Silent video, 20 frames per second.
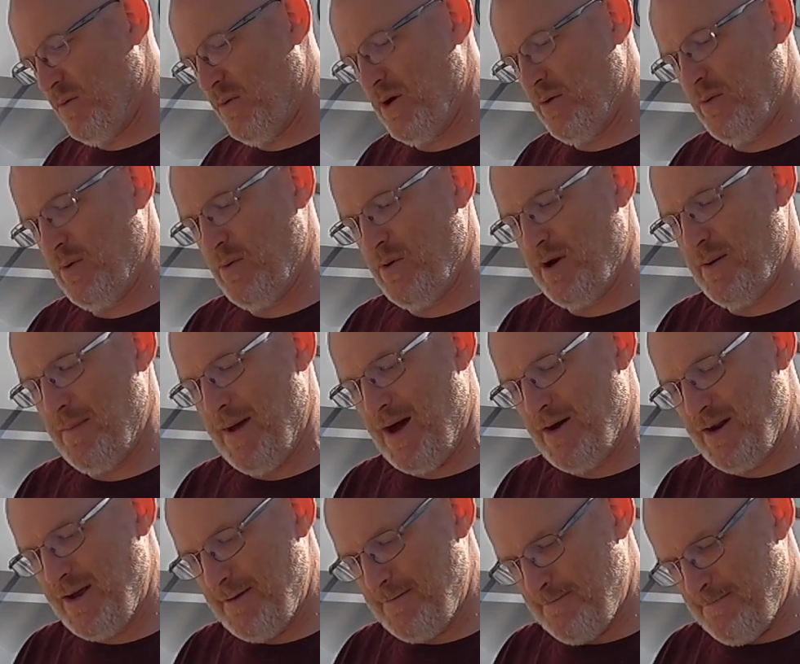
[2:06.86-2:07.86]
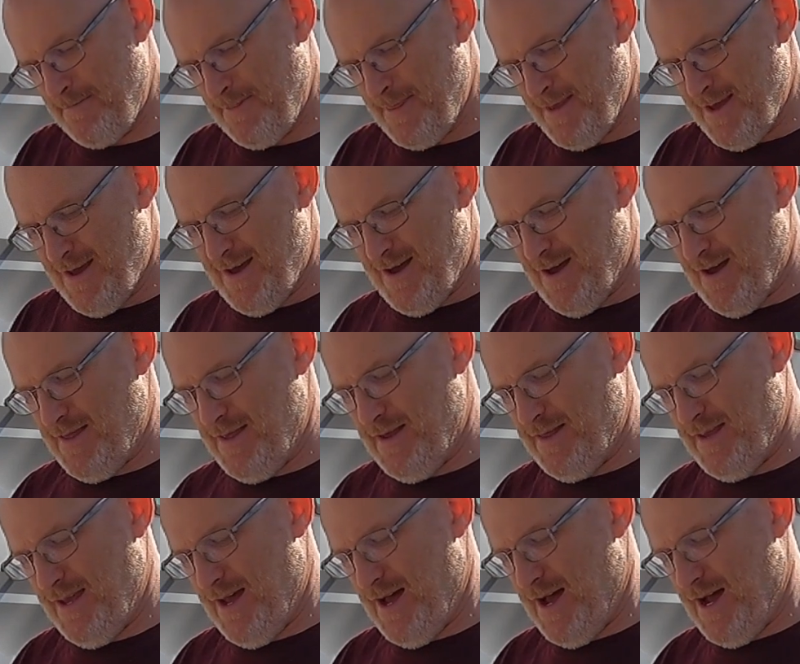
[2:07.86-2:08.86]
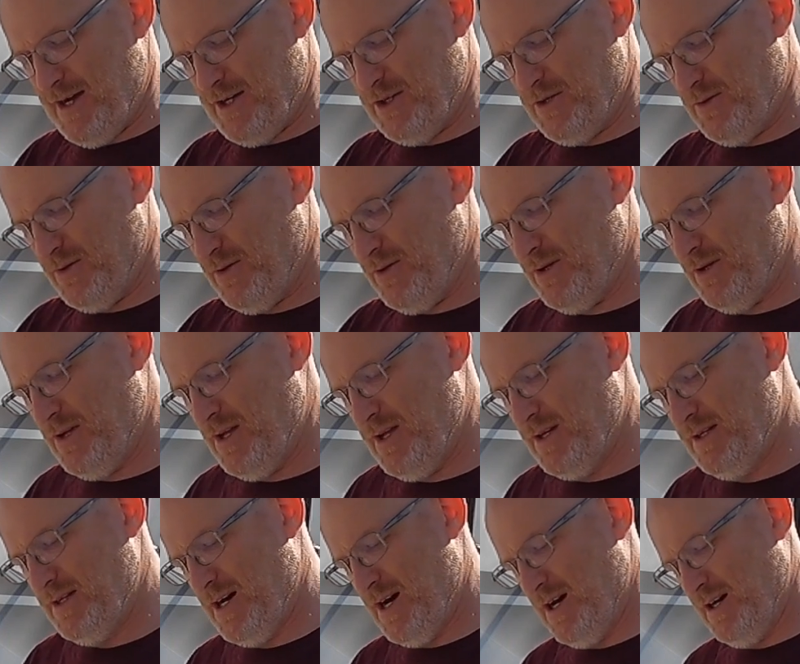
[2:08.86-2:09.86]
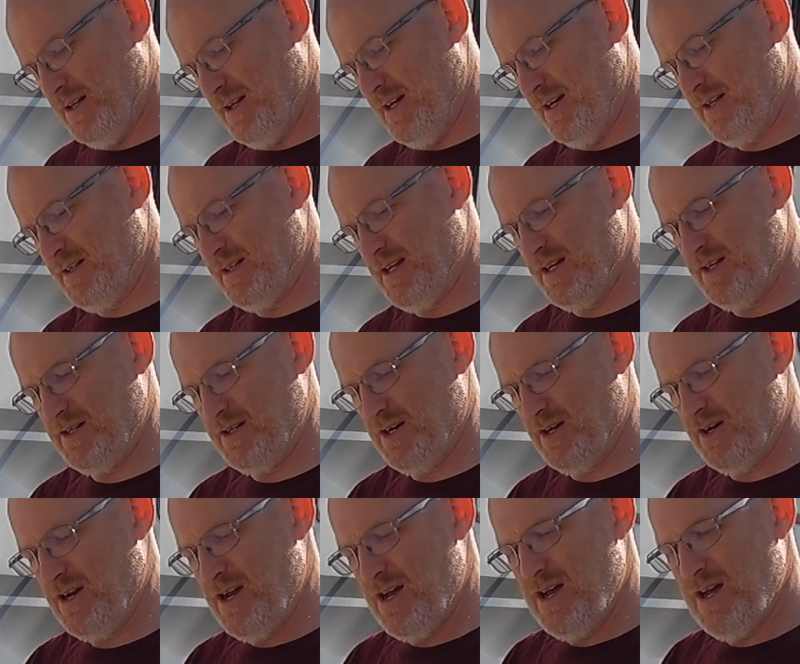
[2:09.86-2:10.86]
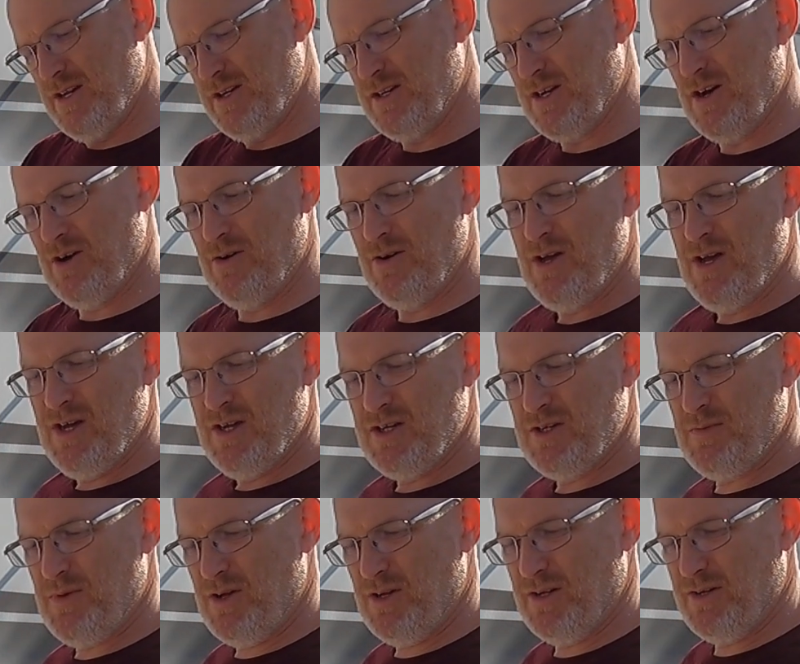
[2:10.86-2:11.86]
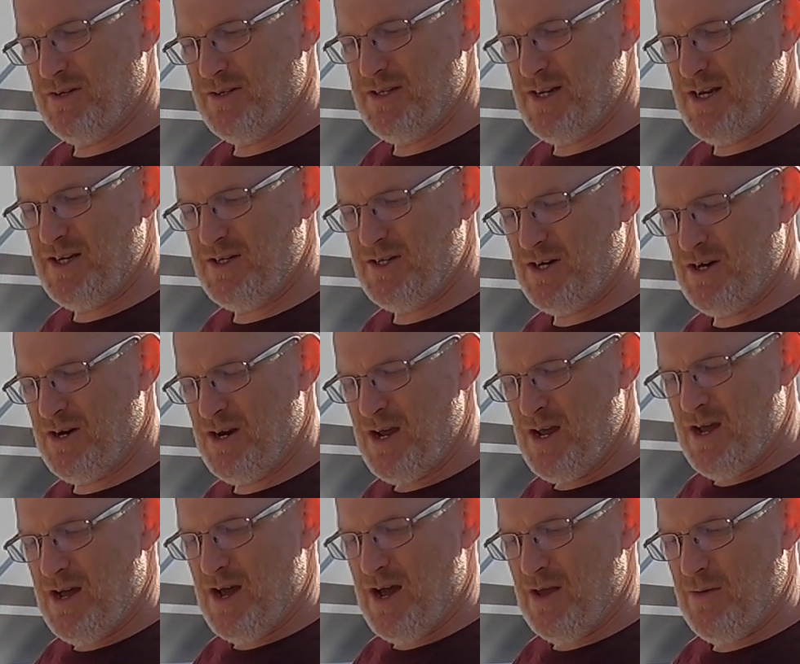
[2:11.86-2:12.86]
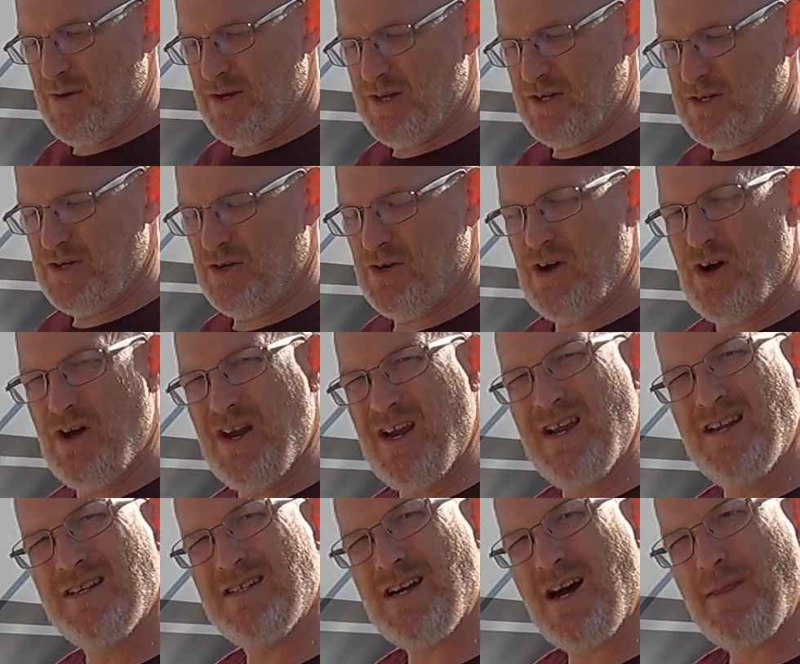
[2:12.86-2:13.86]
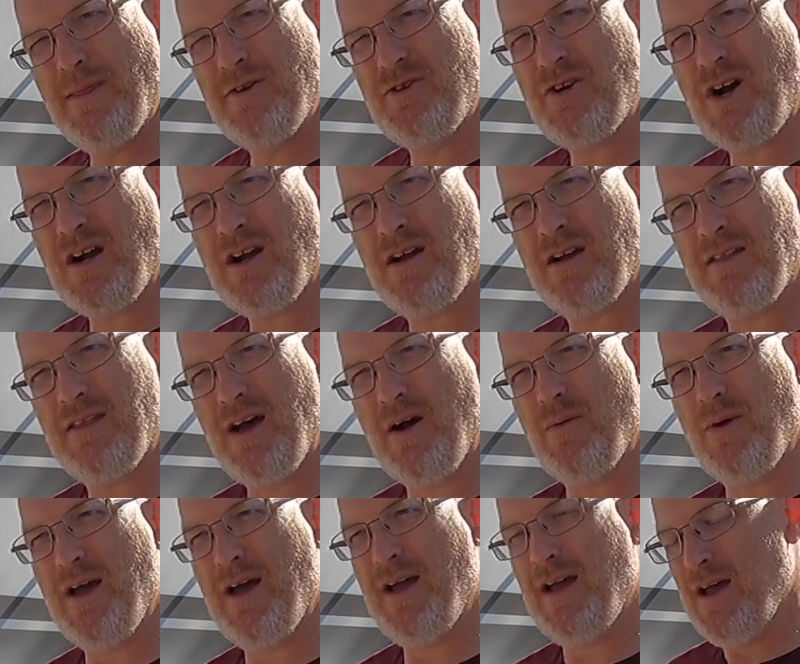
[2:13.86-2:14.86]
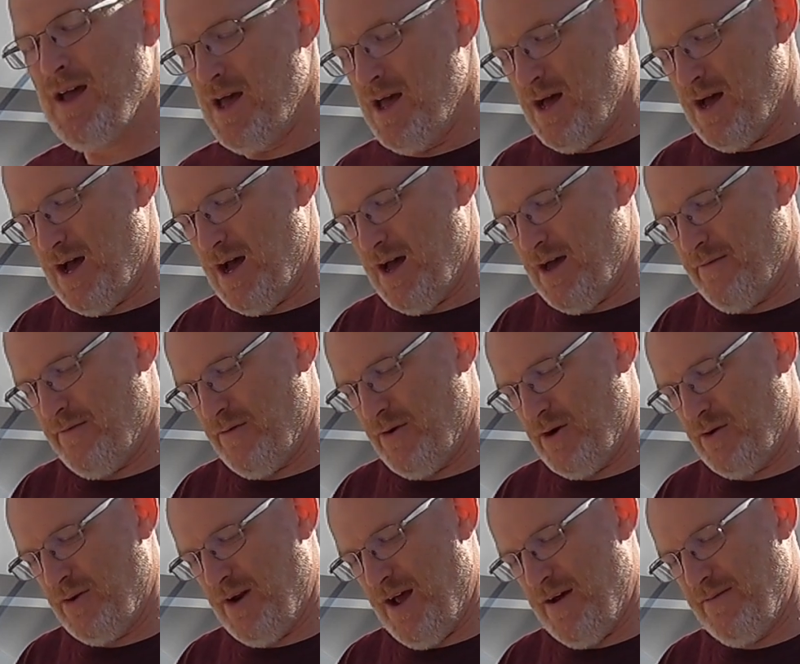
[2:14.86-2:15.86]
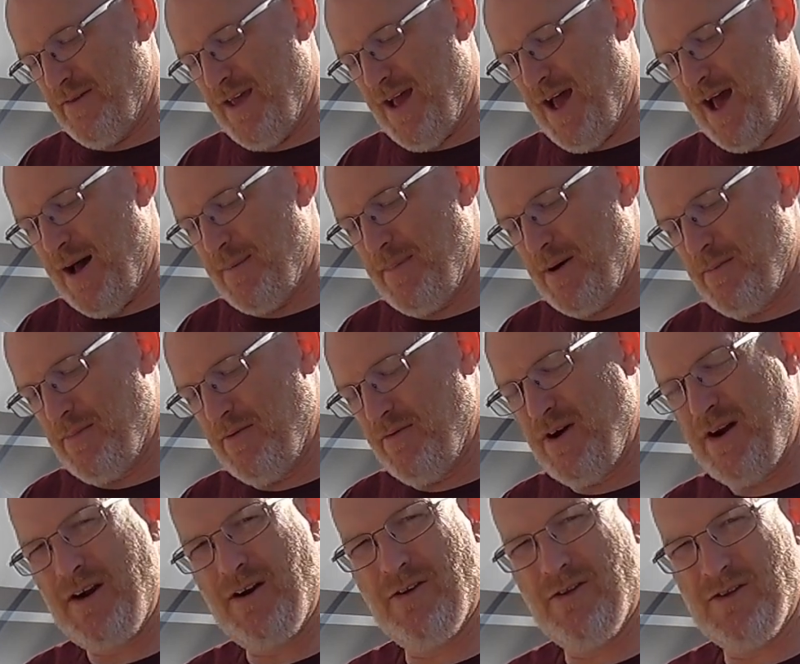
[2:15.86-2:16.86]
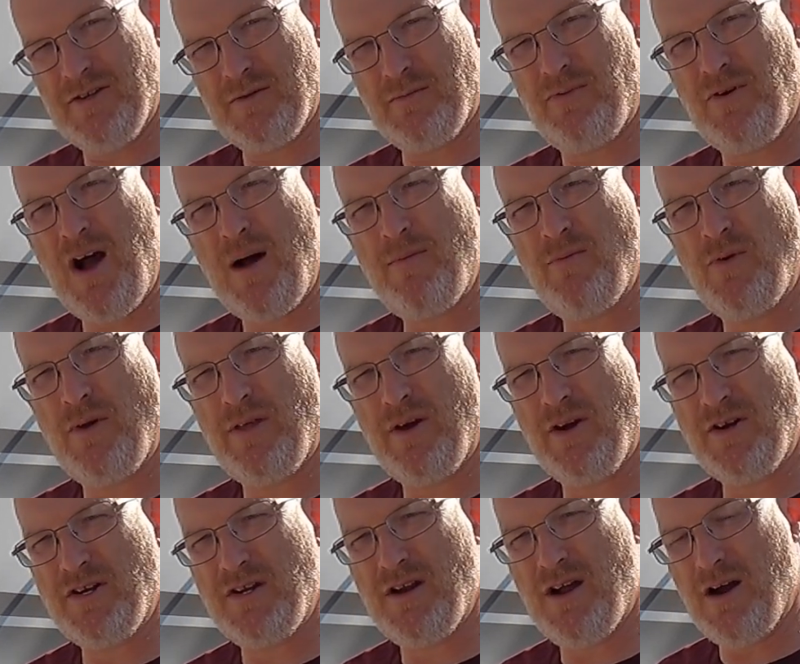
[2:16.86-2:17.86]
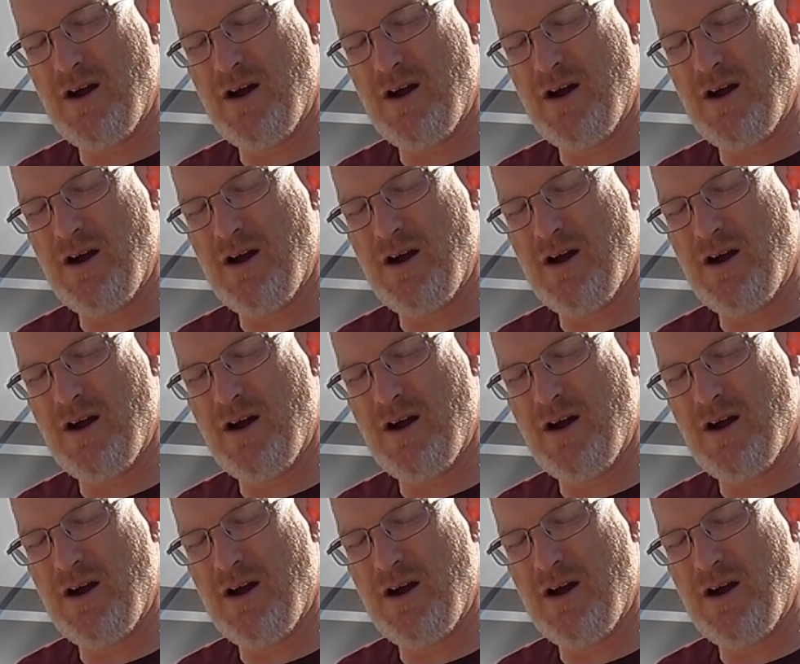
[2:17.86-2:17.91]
out where we want to mount it. And then the actual Tire Linc sensor. So small little sensor we can turn on inside the truck. That way, if we don't have the app up and running or there's a problem with our